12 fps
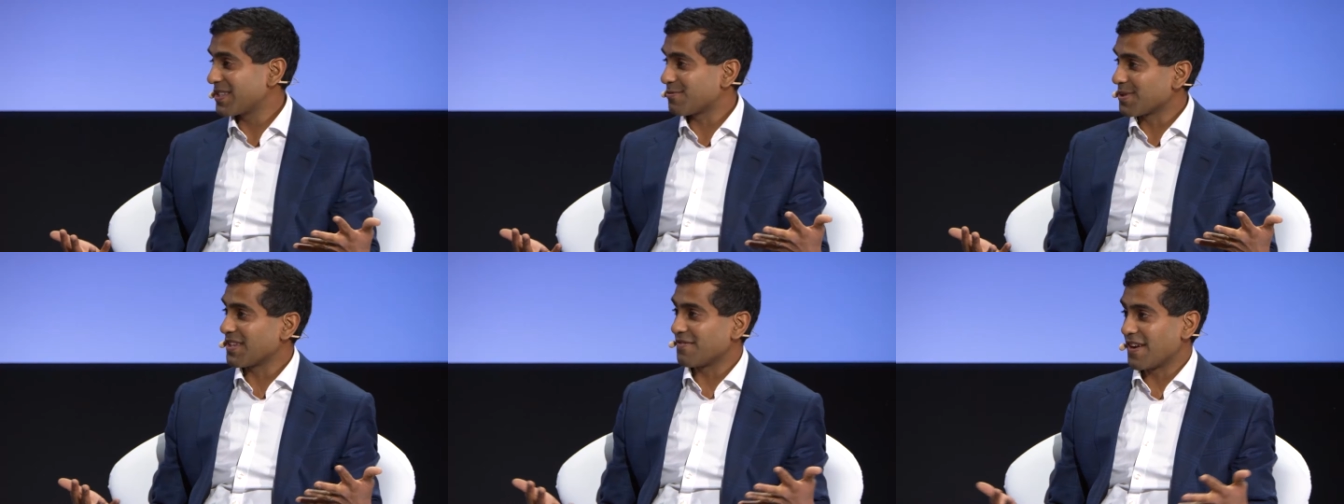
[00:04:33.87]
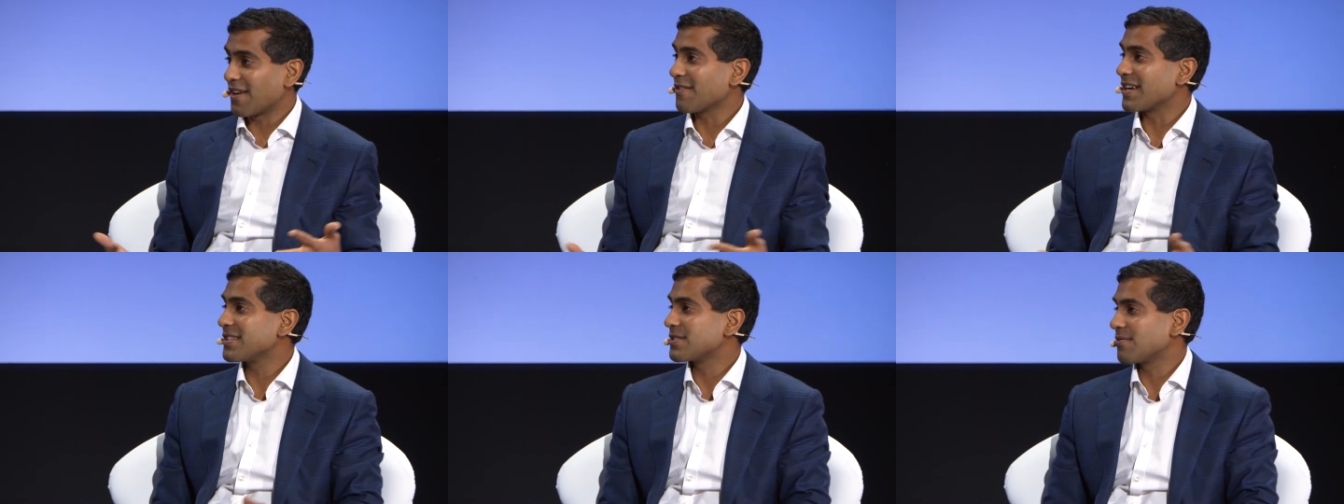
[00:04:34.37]
base really
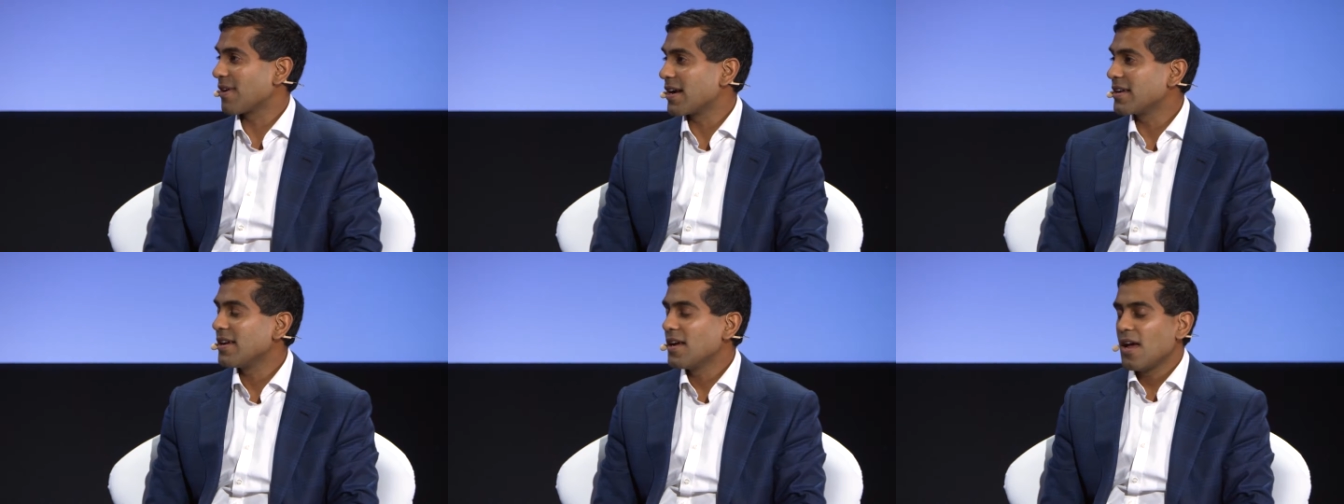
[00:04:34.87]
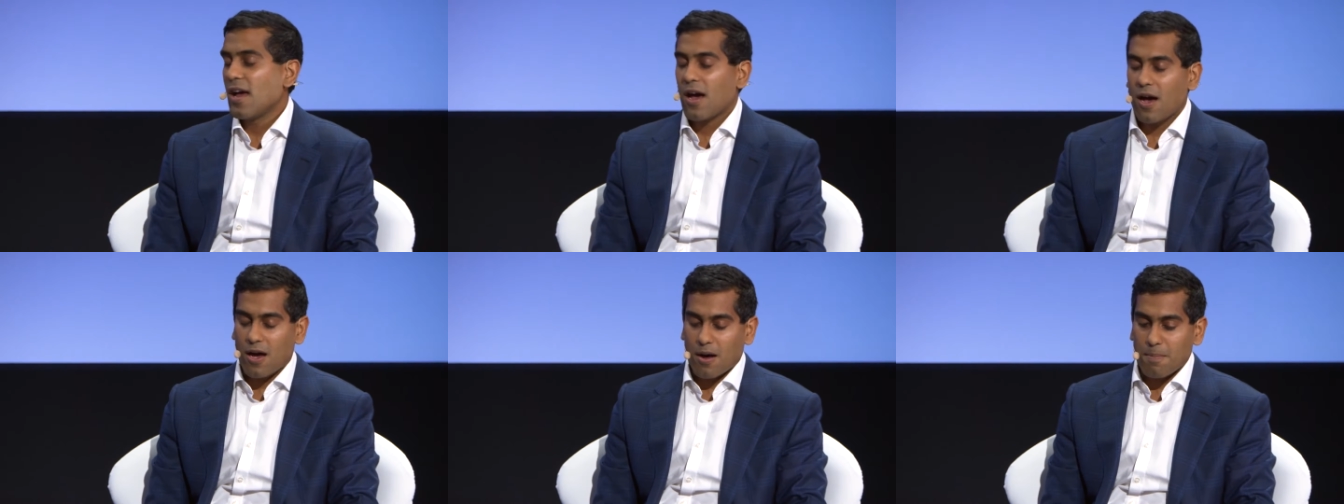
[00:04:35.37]
varies, right? Mm
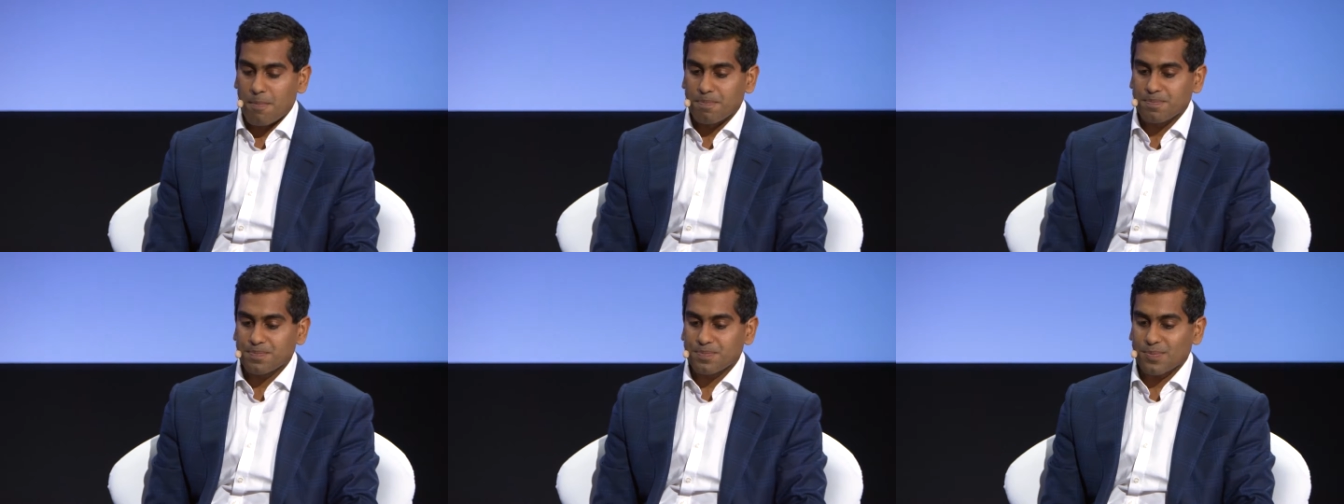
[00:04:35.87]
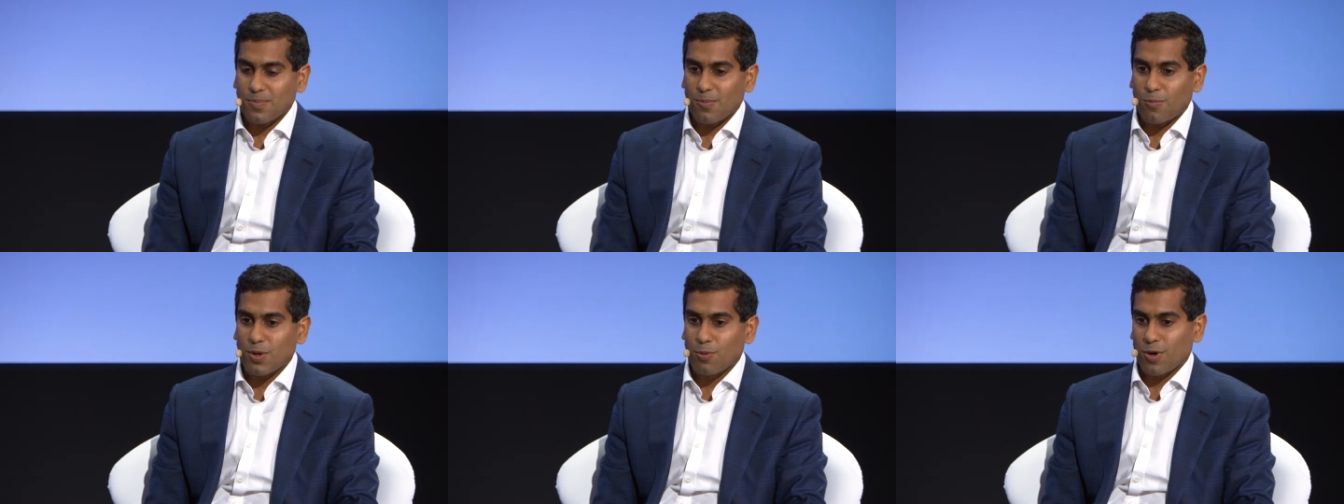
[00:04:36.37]
-hmm. um,
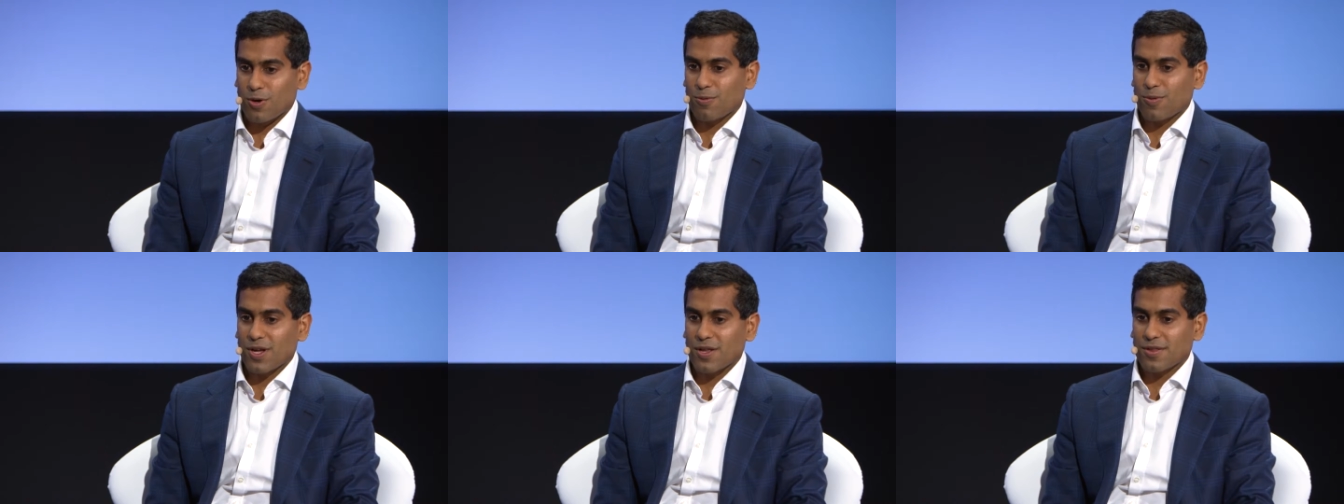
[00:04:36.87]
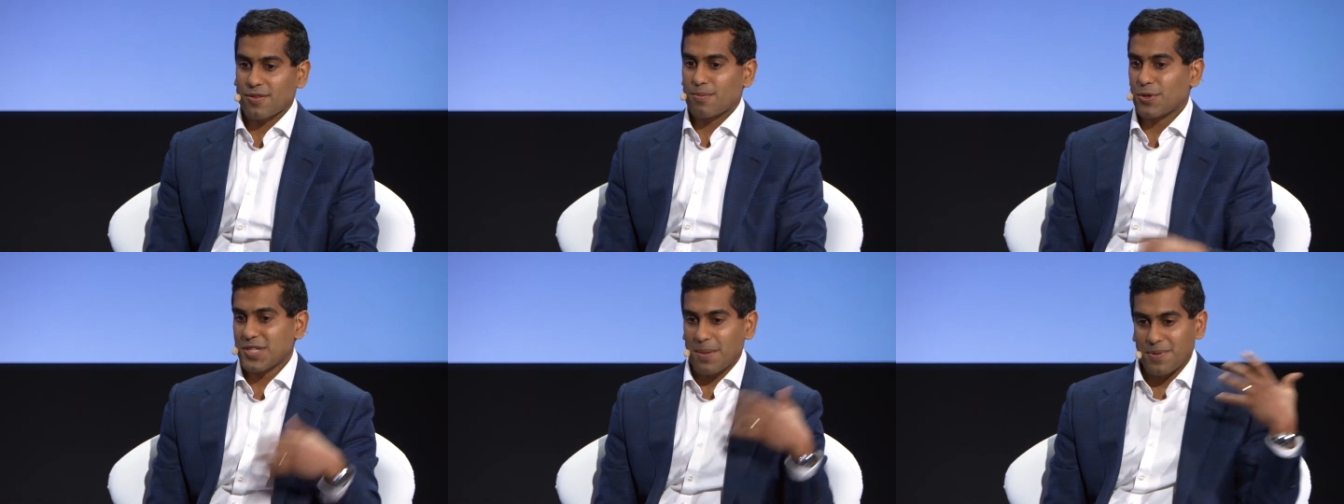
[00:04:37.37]
we work with
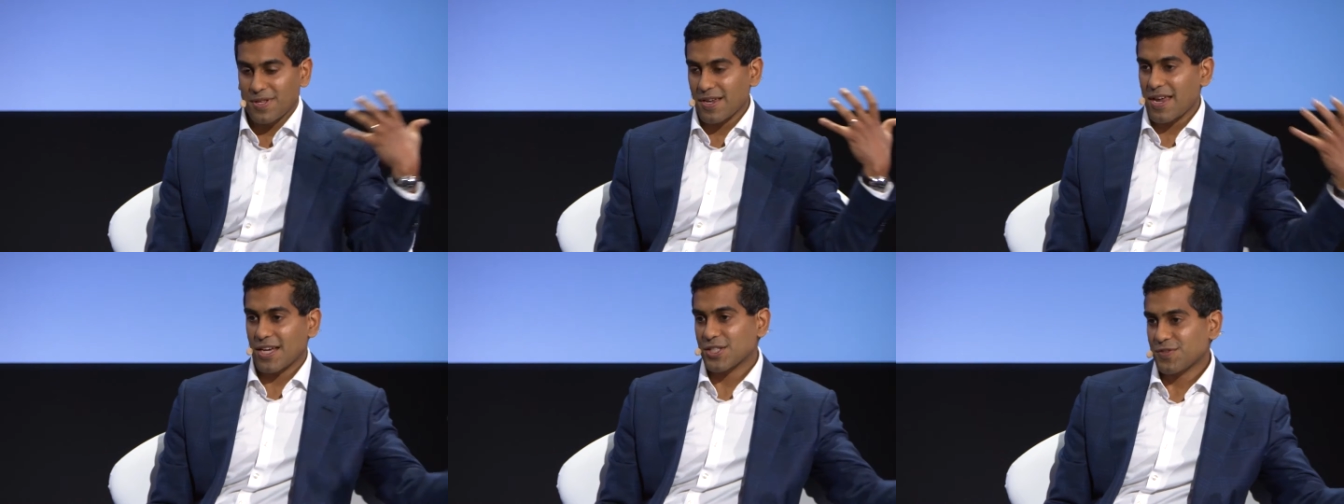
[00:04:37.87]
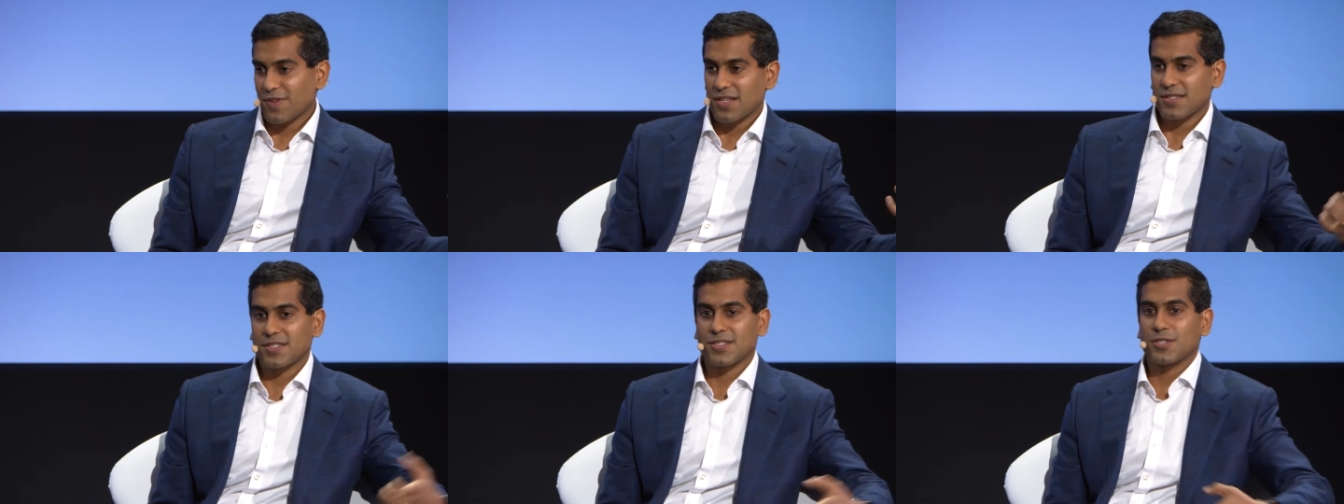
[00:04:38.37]
multi-billion hedge
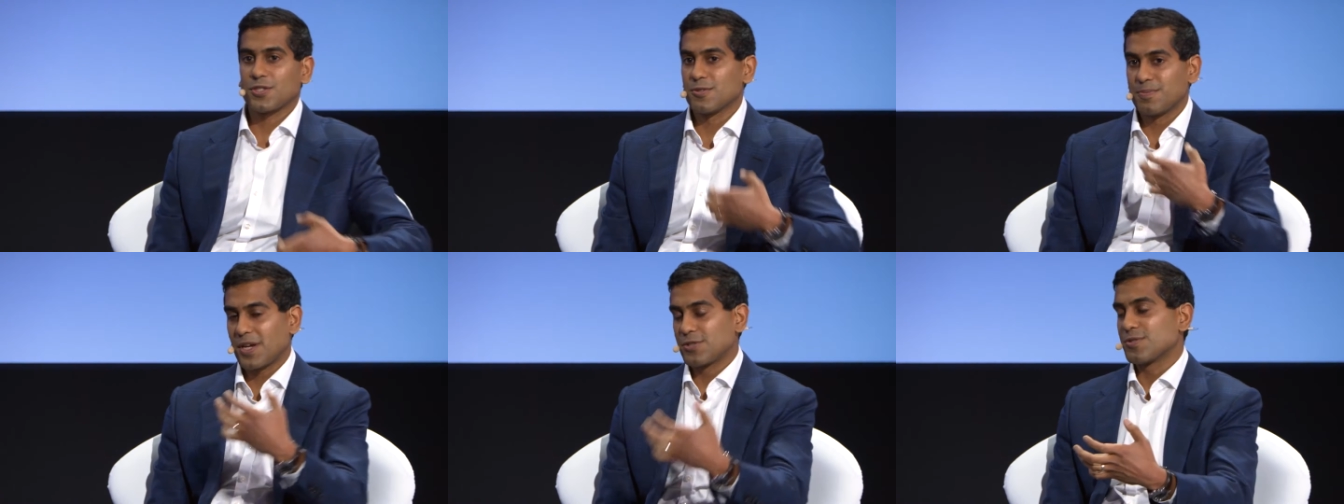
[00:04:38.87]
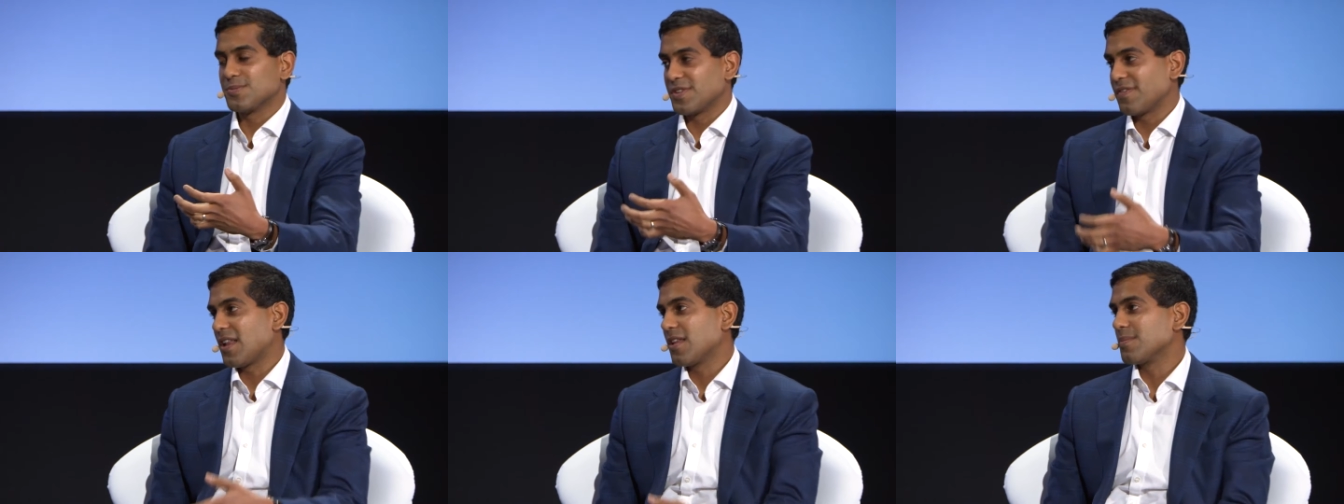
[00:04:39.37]
funds to bedroom
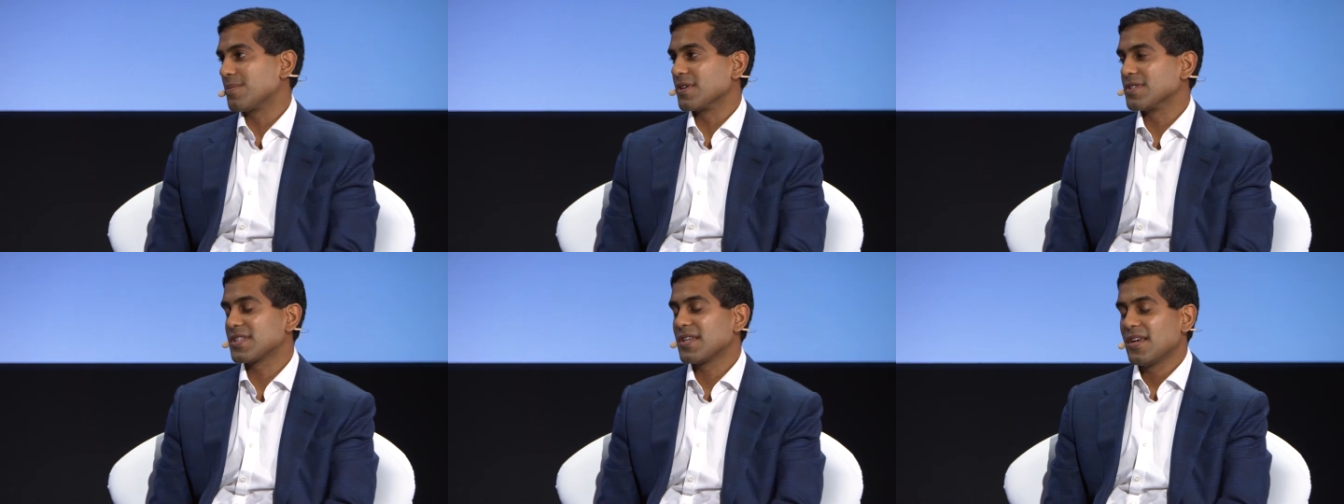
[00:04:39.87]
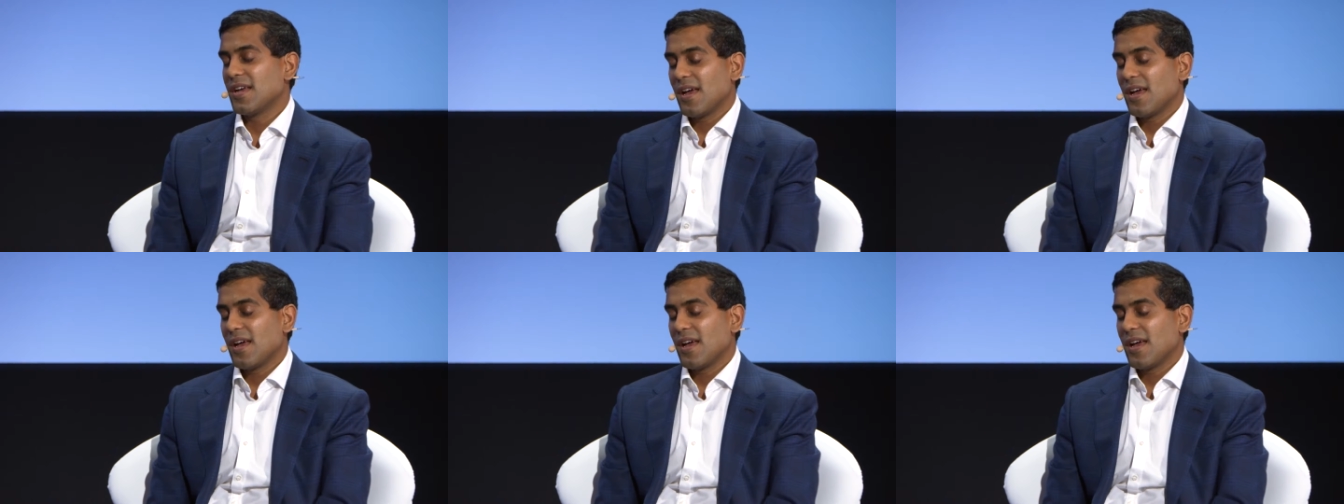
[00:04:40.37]
developers.